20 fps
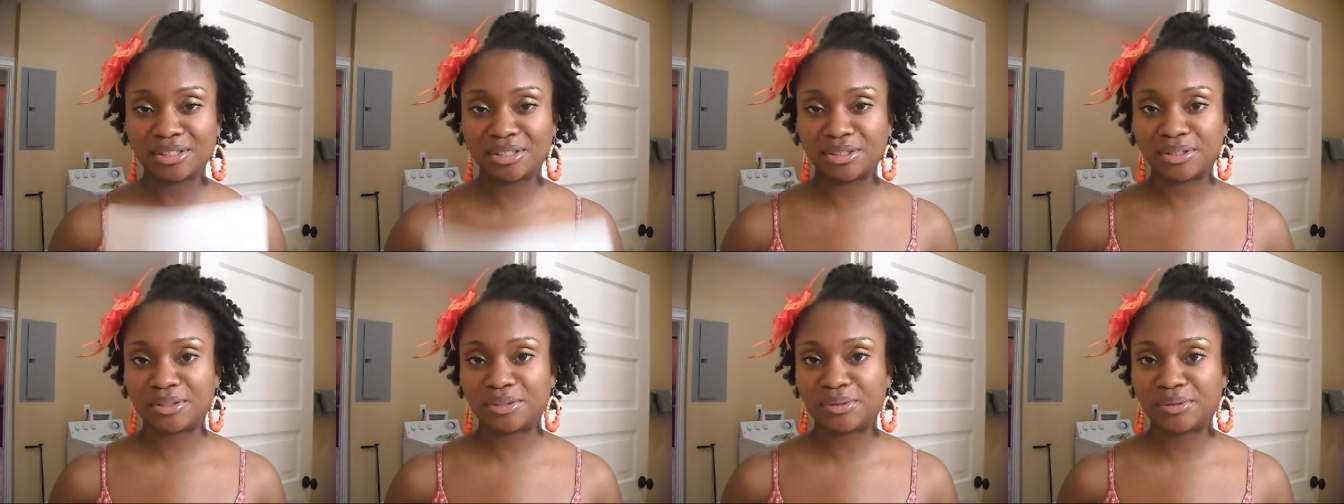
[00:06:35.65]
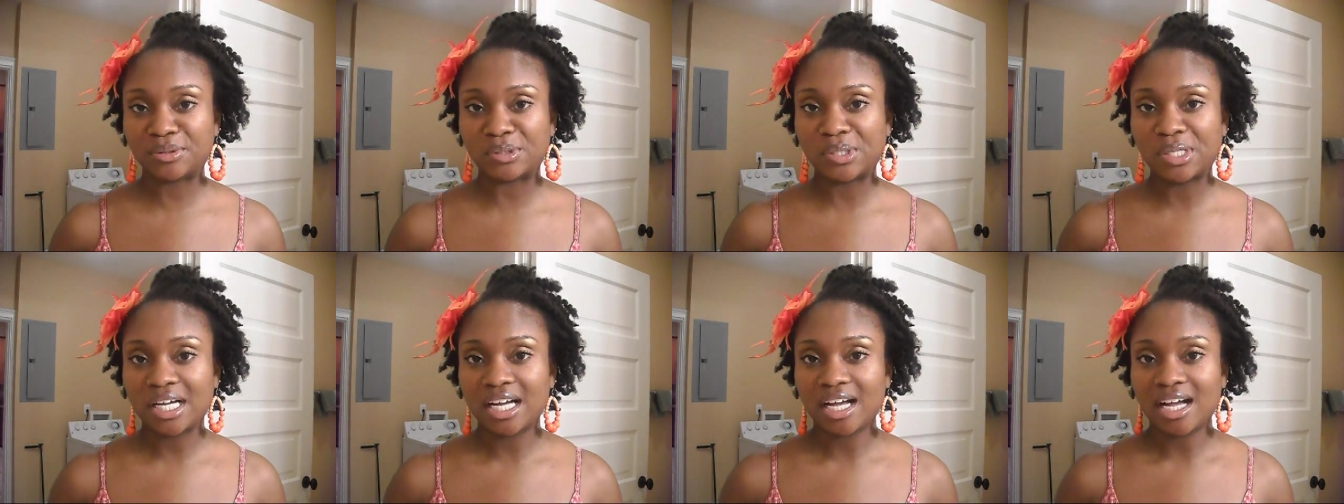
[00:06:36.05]

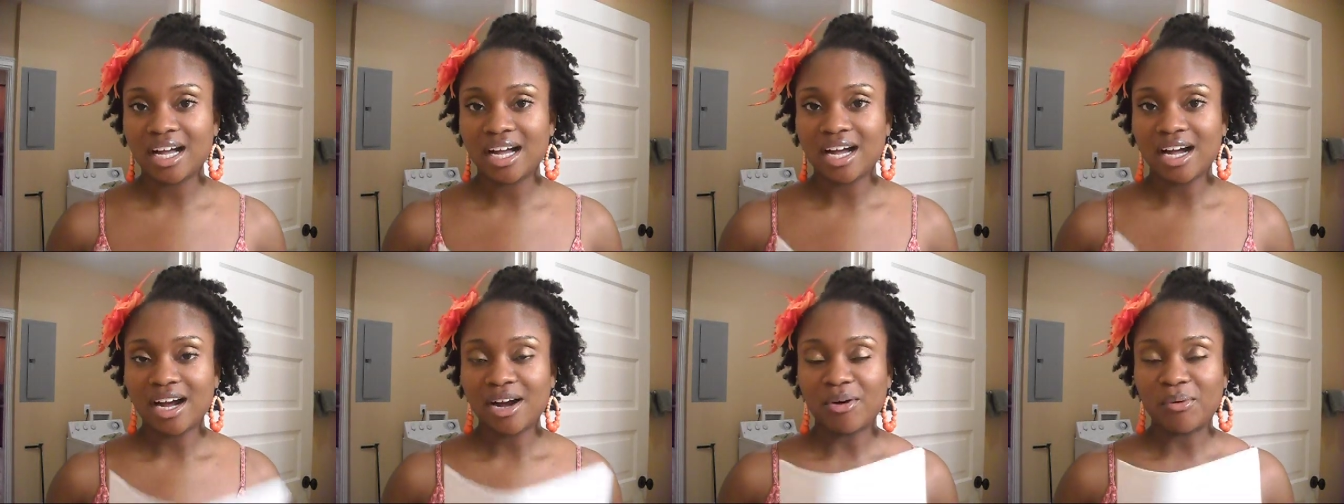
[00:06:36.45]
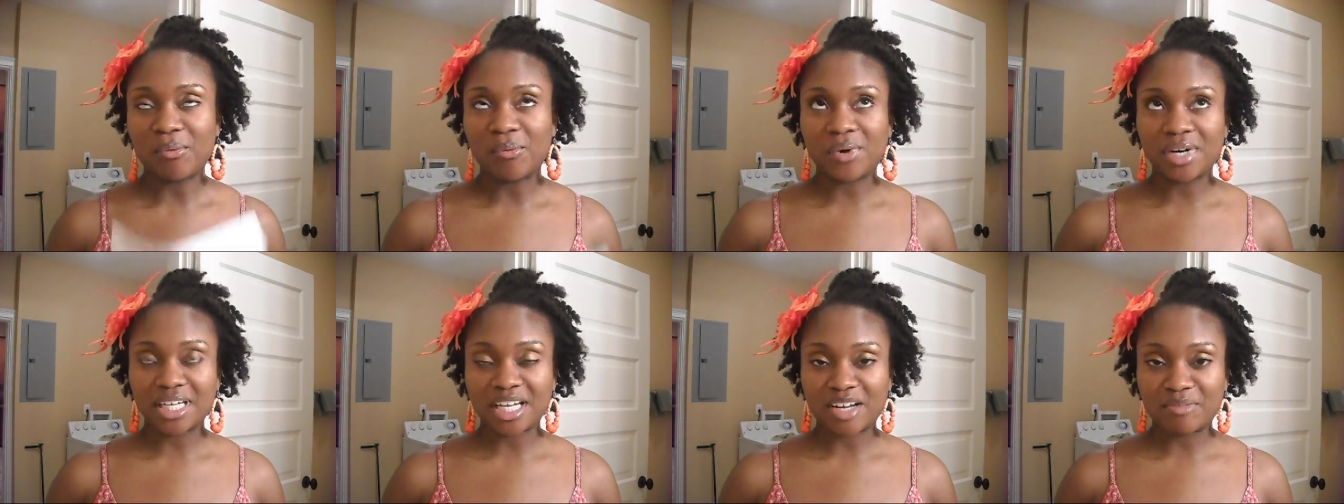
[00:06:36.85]
you
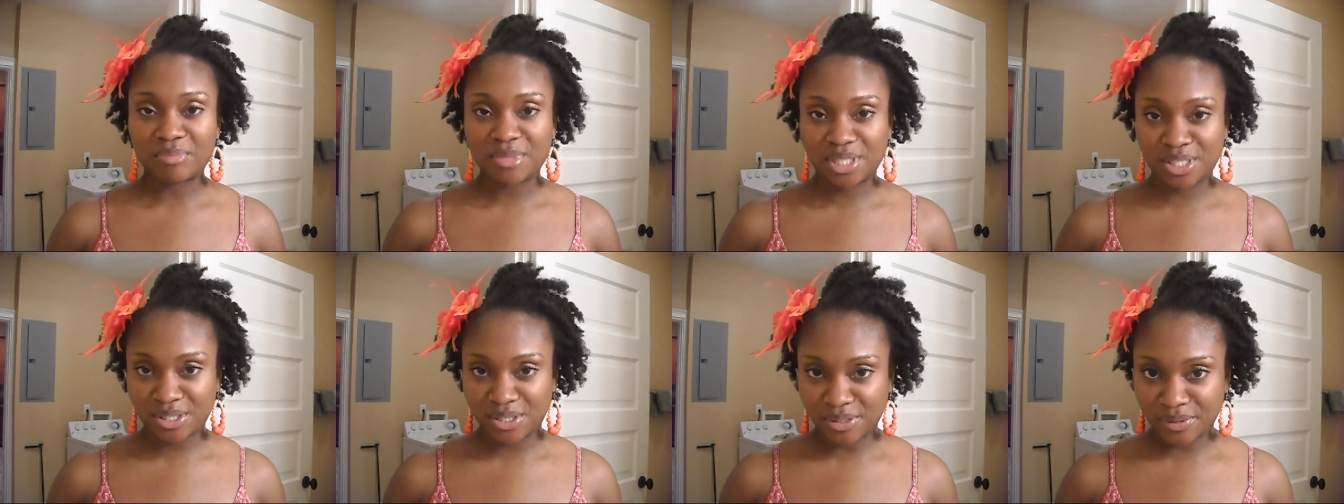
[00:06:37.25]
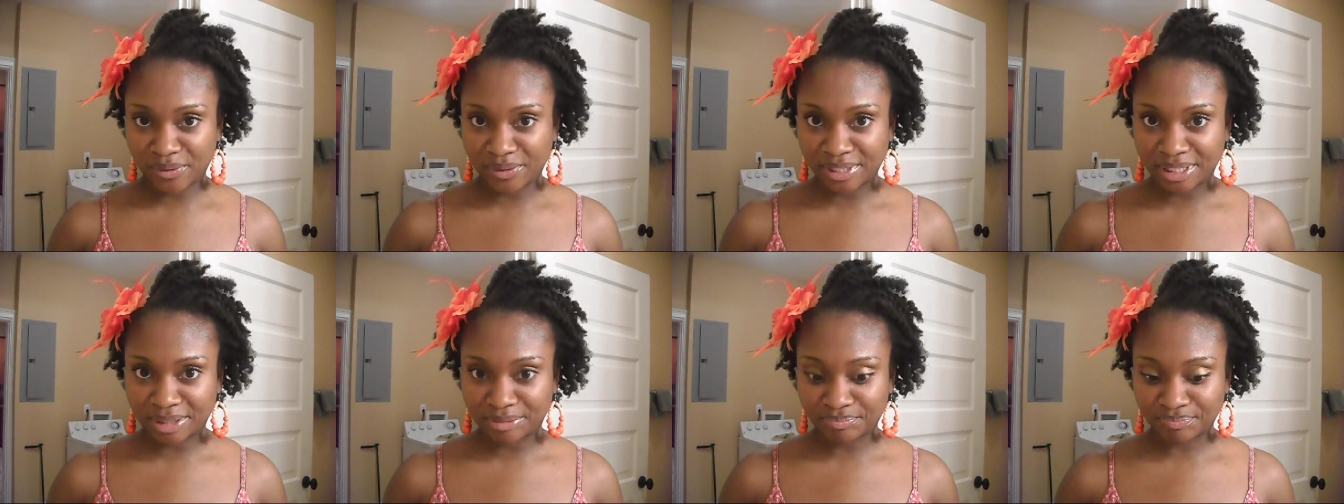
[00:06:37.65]
what I've been
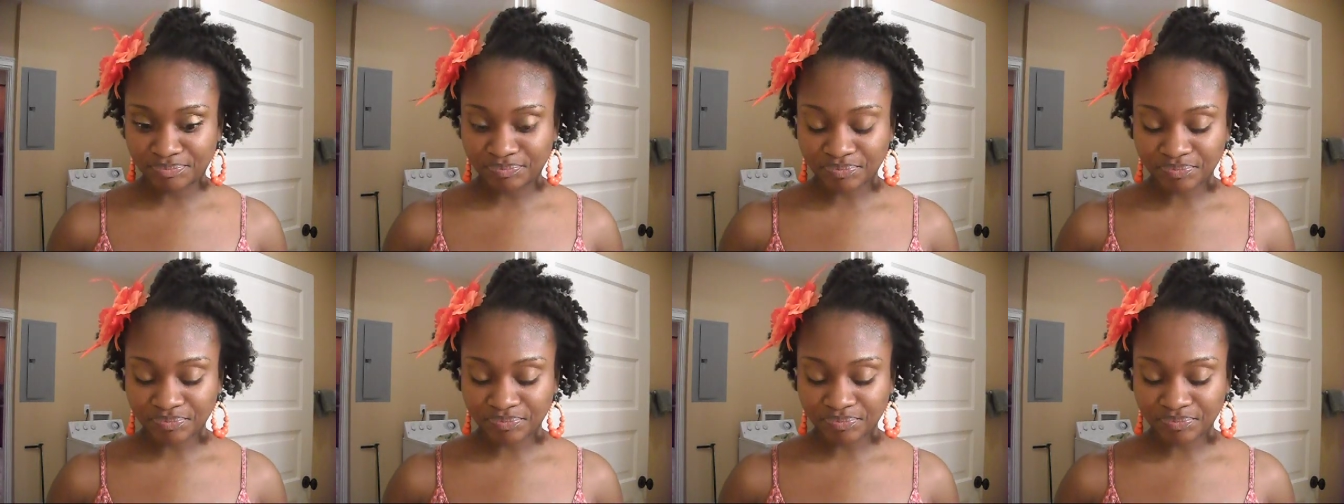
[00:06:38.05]
doing